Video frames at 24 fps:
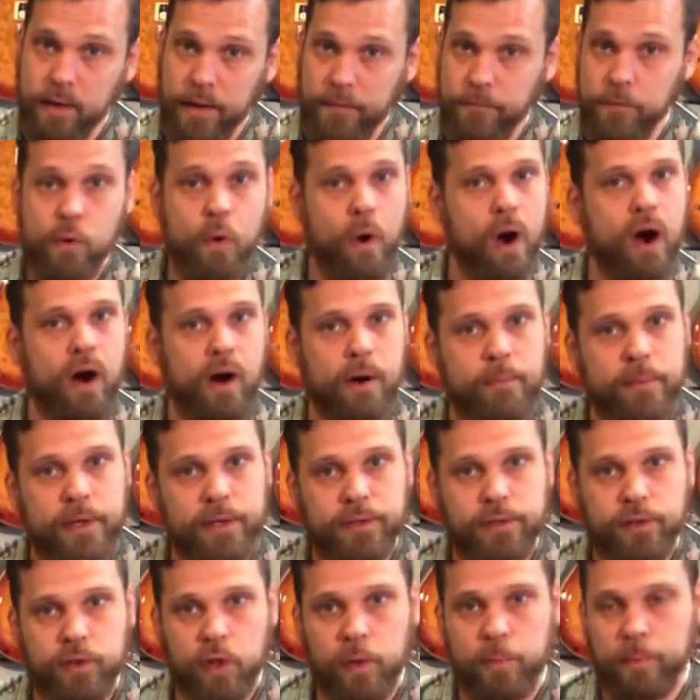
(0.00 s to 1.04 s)
if you are a mid
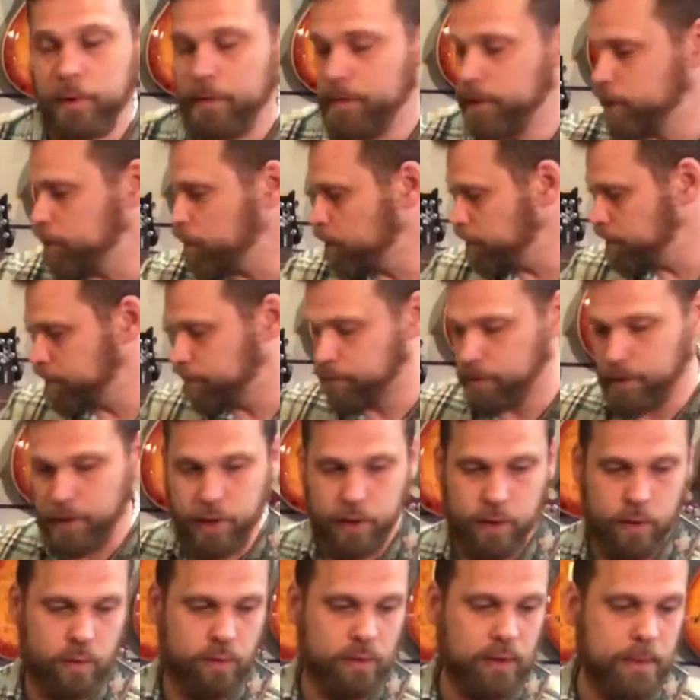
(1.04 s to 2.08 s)
scooper, this one's for you.